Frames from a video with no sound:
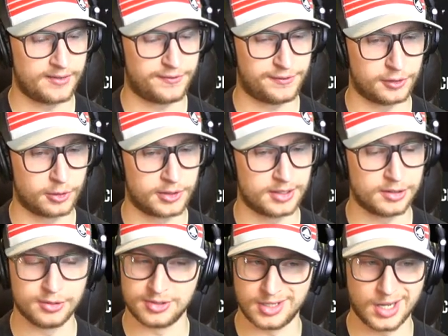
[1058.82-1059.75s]
got
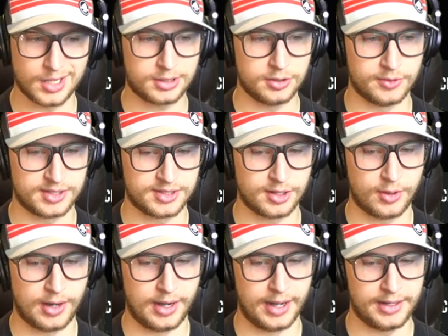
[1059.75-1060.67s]
Florida, who's not doing
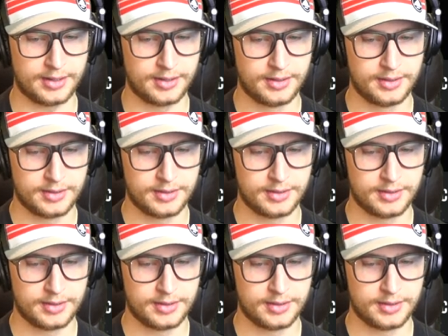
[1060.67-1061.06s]
so hot.